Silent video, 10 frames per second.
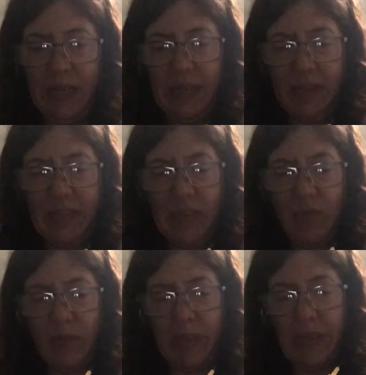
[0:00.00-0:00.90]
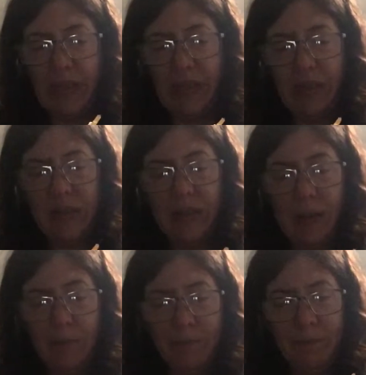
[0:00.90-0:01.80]
schedule.
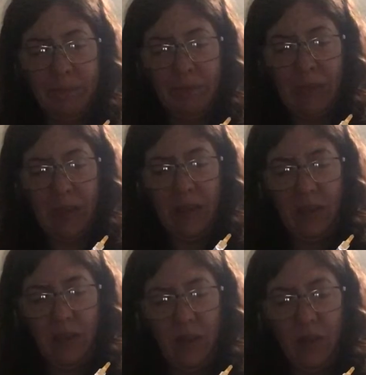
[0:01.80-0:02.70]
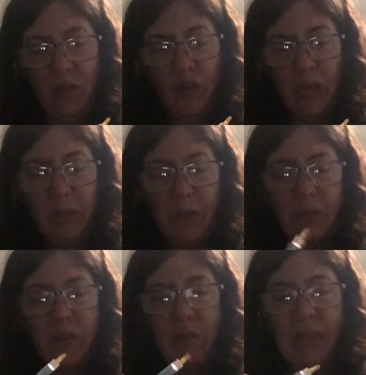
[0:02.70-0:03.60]
So, usually put
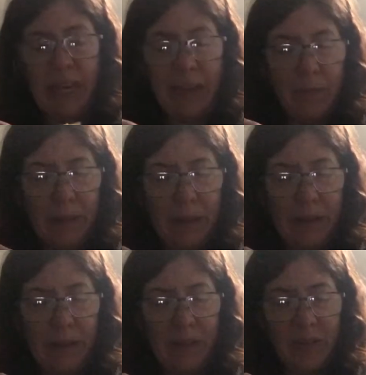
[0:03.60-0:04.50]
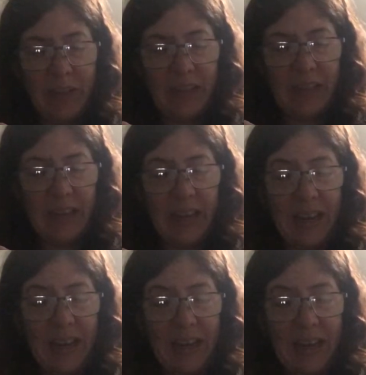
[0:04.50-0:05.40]
2.5 milliliters in.
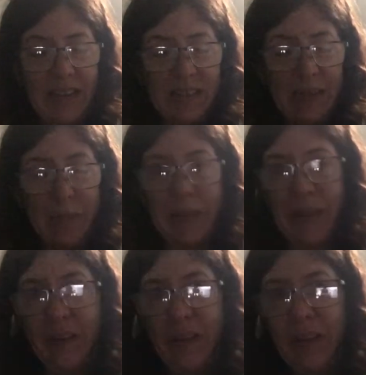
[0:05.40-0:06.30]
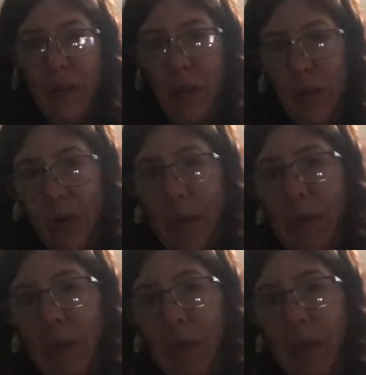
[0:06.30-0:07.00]
Again, I typically only go through maybe